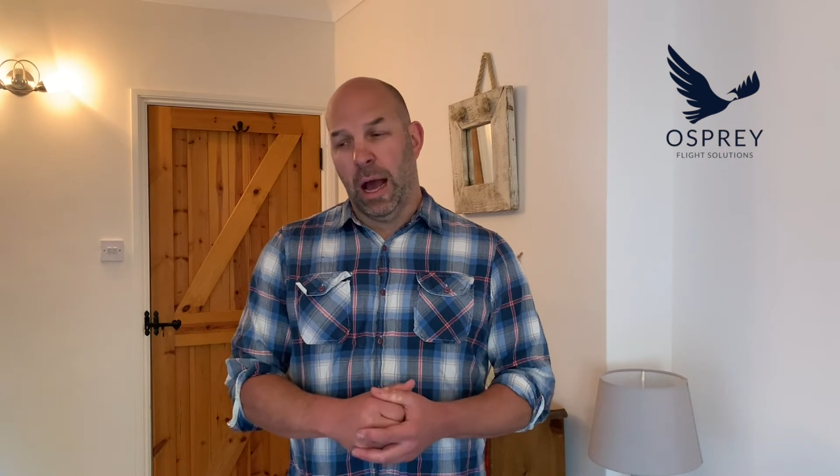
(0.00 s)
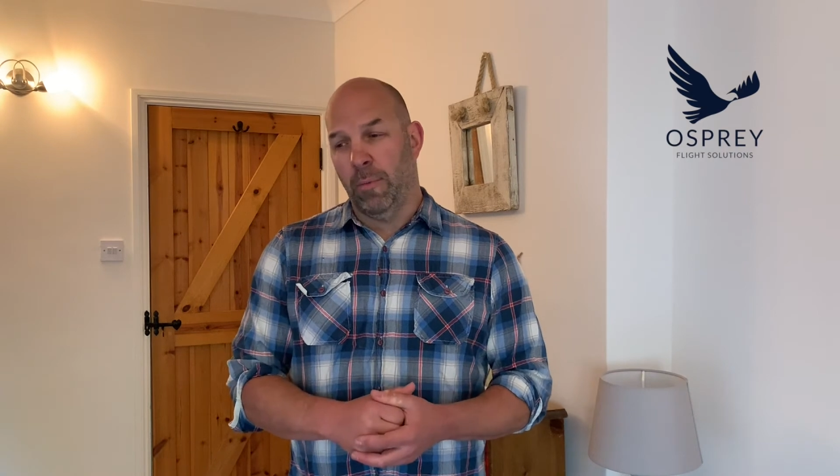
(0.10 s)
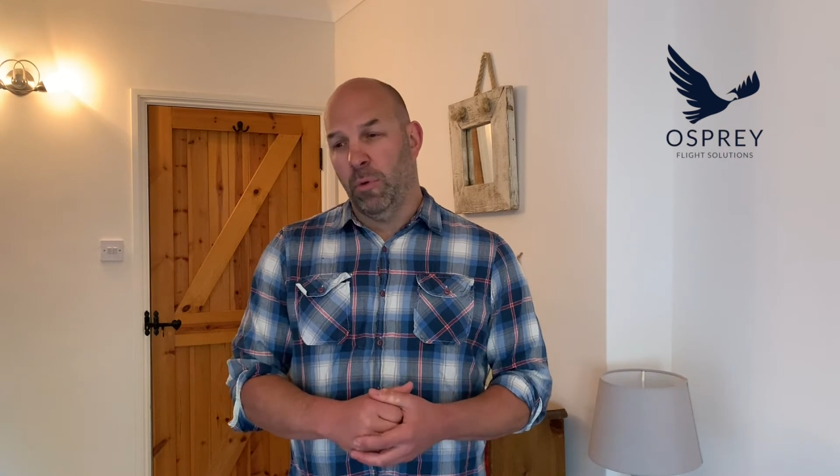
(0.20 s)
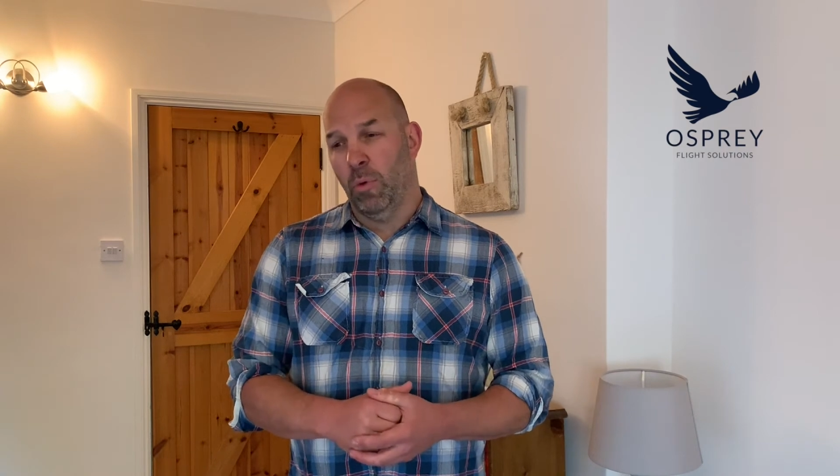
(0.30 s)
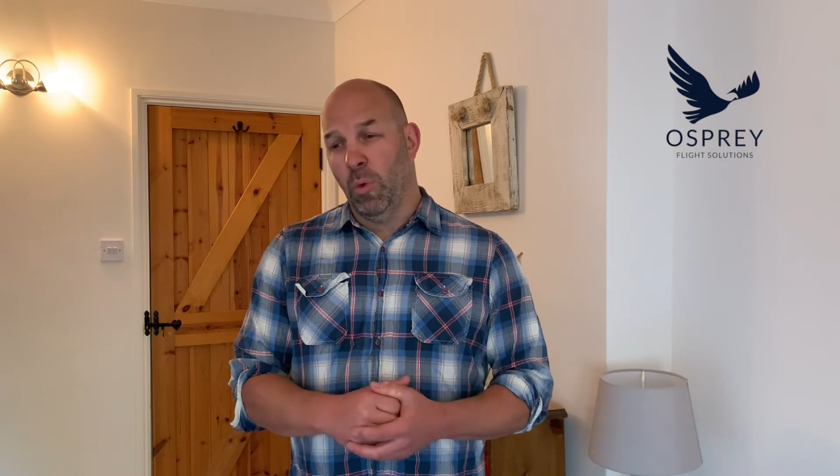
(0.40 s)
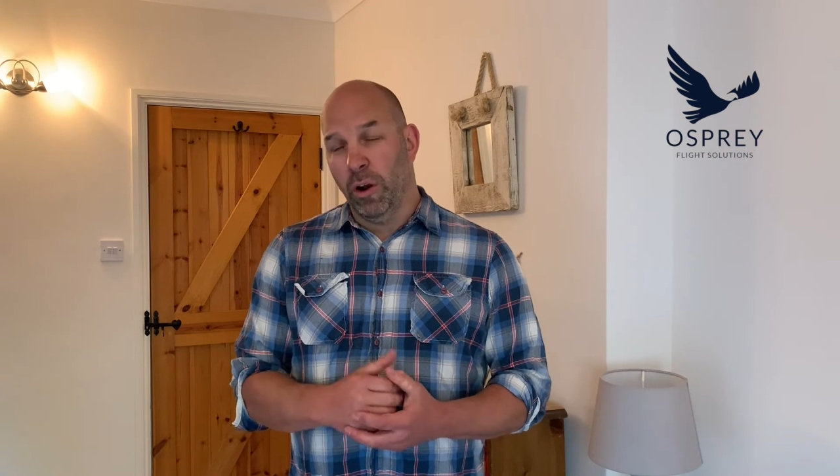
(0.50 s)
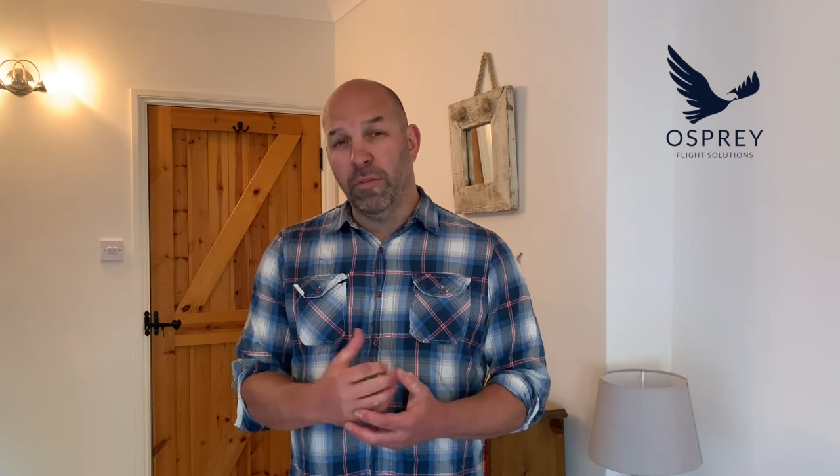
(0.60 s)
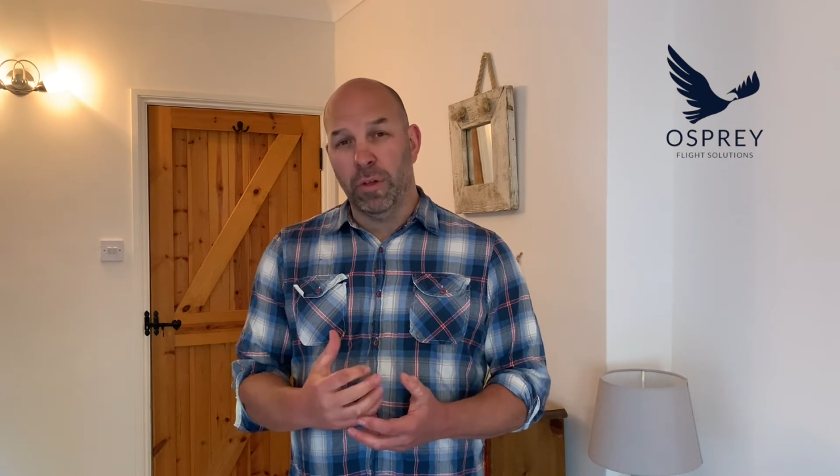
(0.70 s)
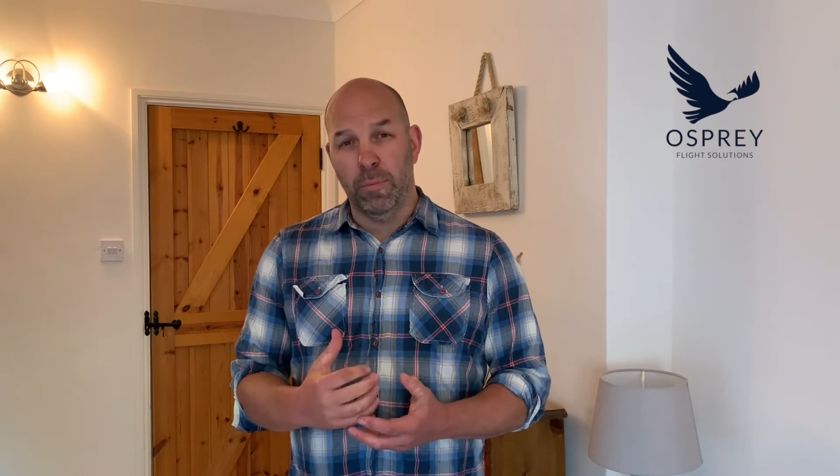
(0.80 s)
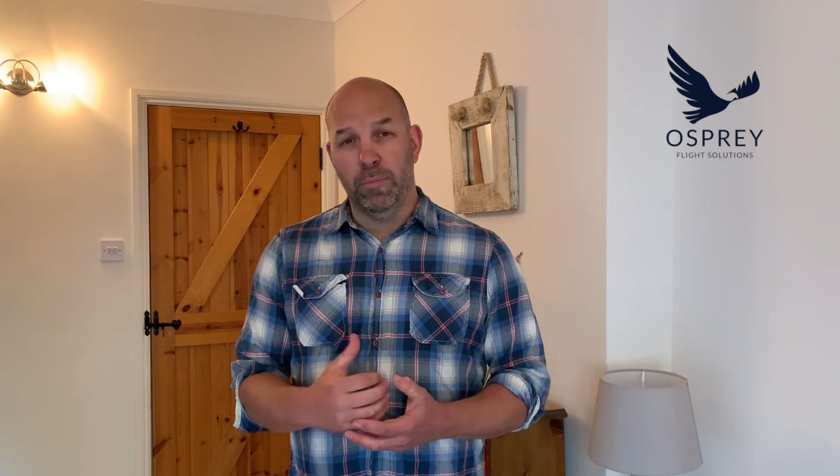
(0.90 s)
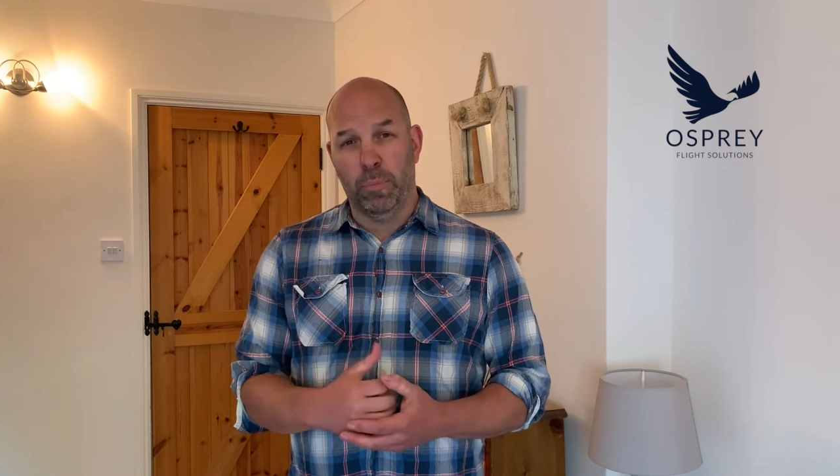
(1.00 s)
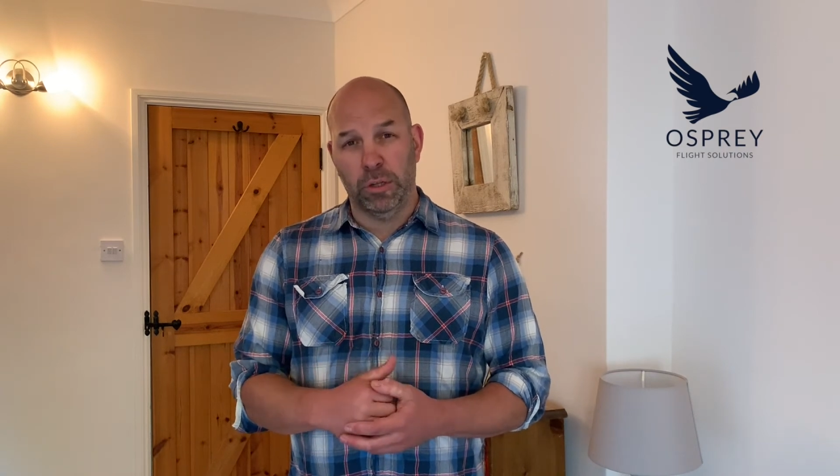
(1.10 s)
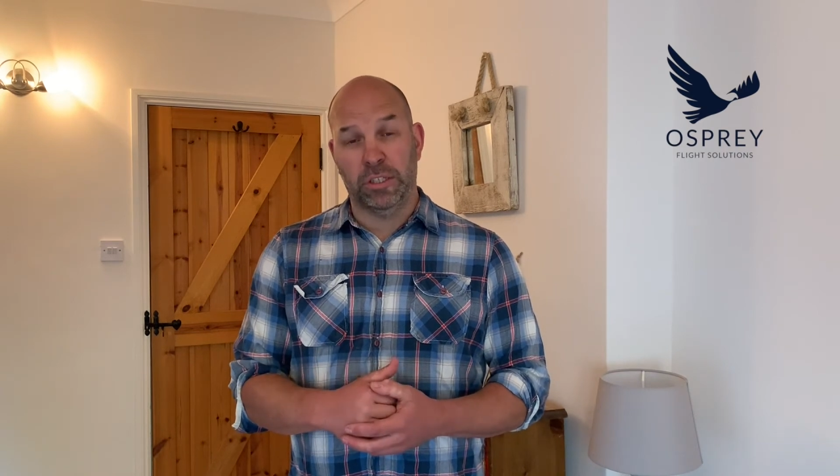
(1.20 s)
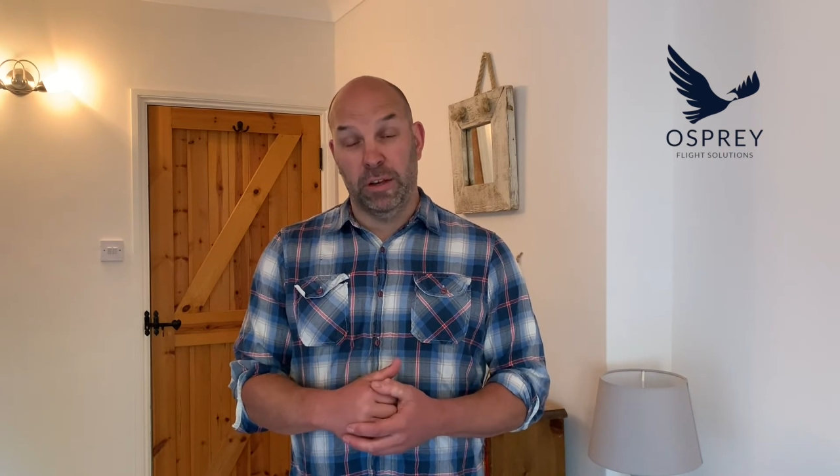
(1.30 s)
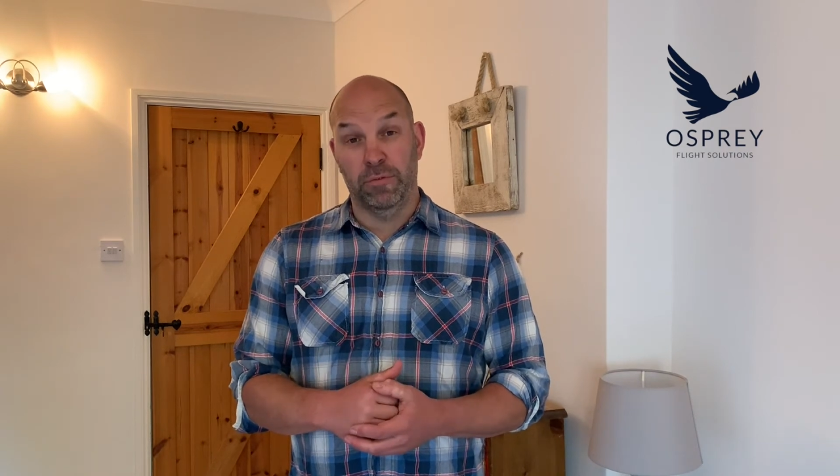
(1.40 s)
Um, one of the
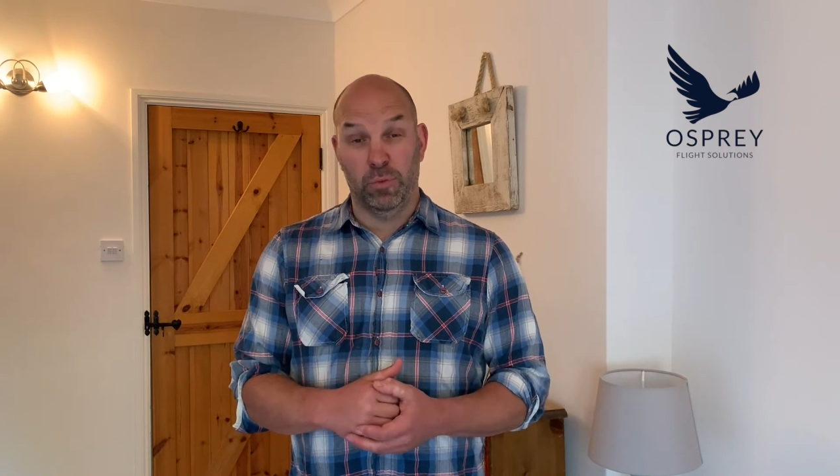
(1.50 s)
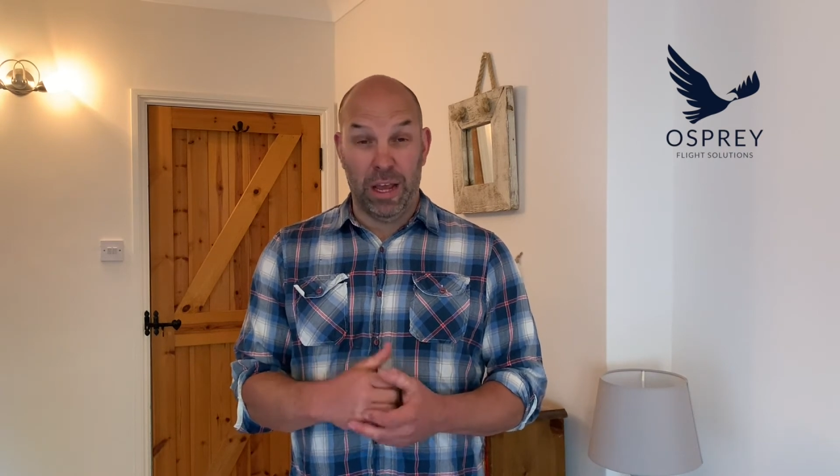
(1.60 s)
positives